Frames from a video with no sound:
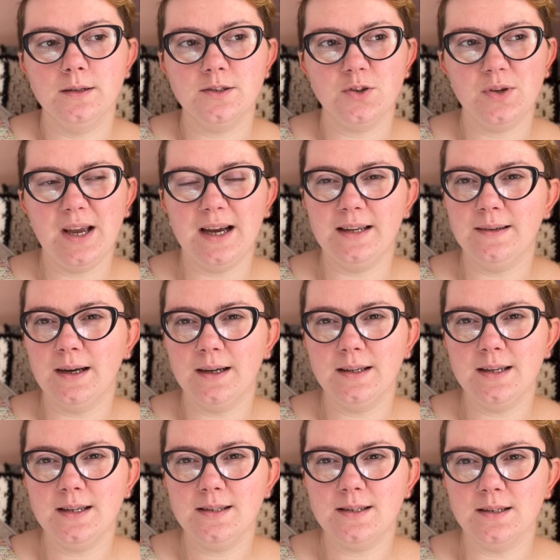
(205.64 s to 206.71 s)
yeah, I
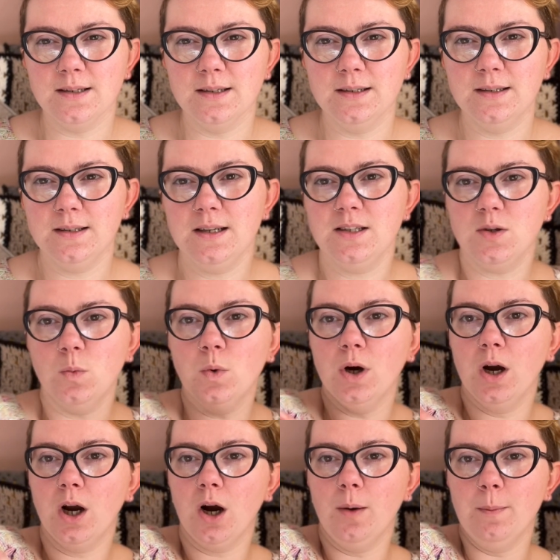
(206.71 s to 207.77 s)
need to
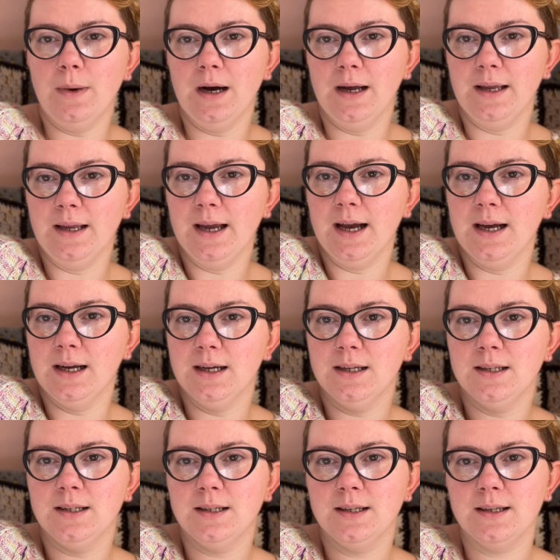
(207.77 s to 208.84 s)
work on my
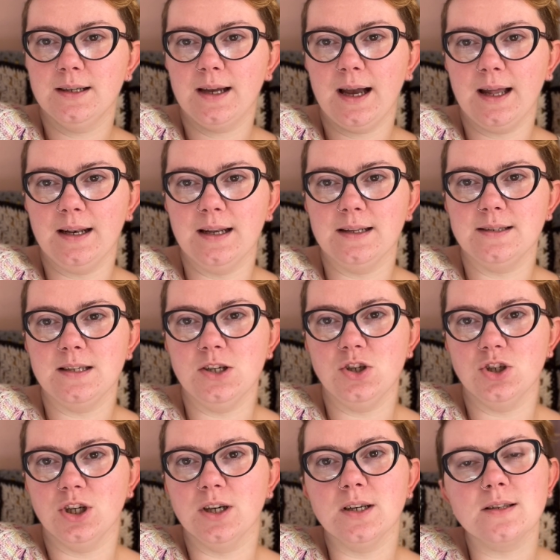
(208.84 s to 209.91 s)
hand knit
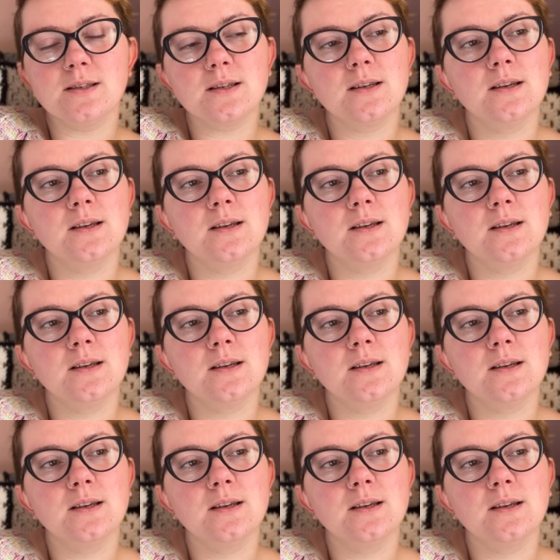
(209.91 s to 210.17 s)
t-shirt